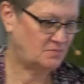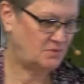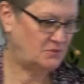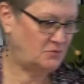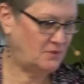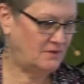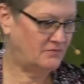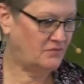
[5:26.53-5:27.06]

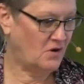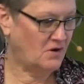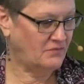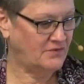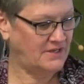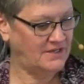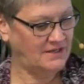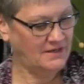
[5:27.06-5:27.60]
between
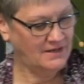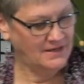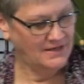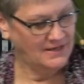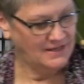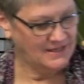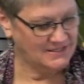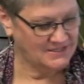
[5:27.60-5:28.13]
evolving
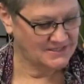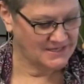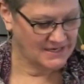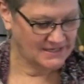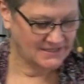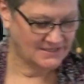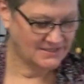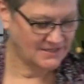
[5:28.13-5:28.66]
and
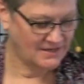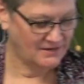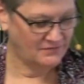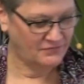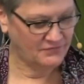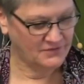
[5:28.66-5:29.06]
staying safe.